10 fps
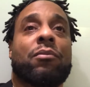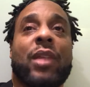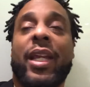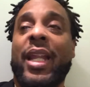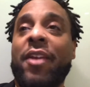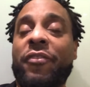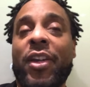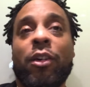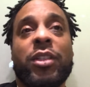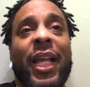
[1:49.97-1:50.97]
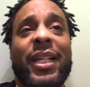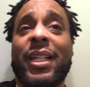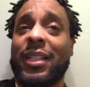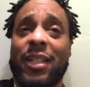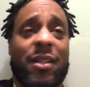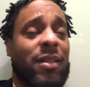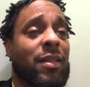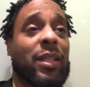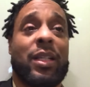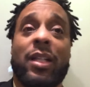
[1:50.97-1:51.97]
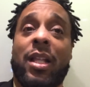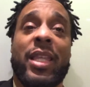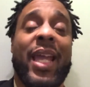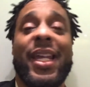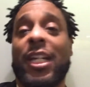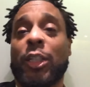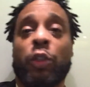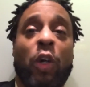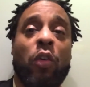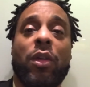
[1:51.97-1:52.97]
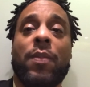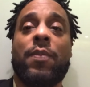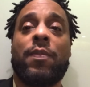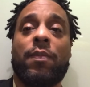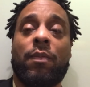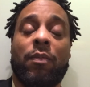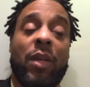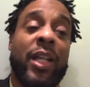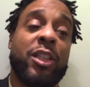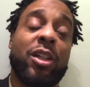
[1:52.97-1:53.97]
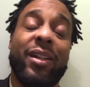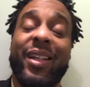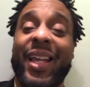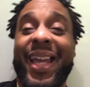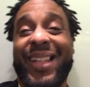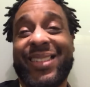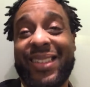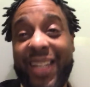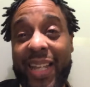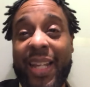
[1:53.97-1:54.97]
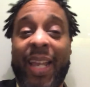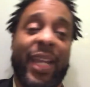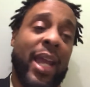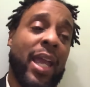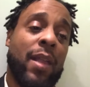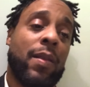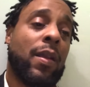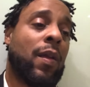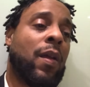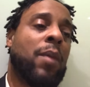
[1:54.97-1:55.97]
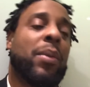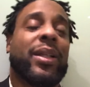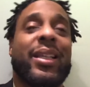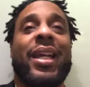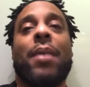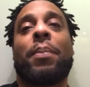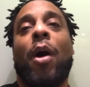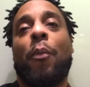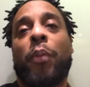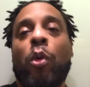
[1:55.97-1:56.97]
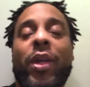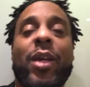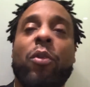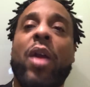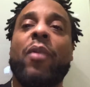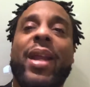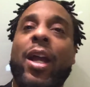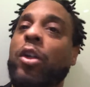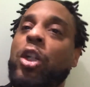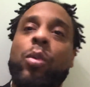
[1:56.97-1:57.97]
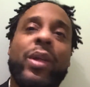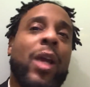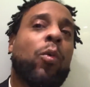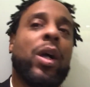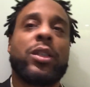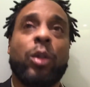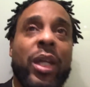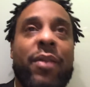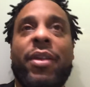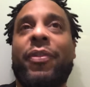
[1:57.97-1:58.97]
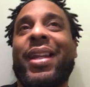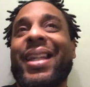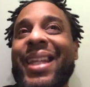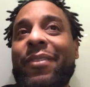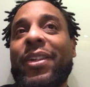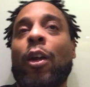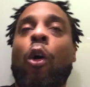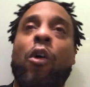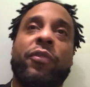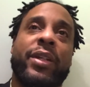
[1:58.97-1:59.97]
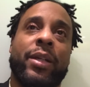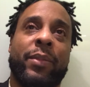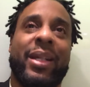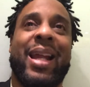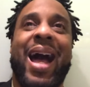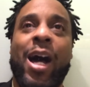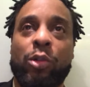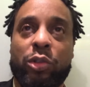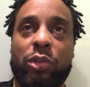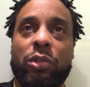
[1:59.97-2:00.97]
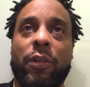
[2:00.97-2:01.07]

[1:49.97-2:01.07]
And they feel like they can control him until an extent they can. But the thing about Pookie and Ray Ray, they're going to do what they want. So even if he living off them in the house,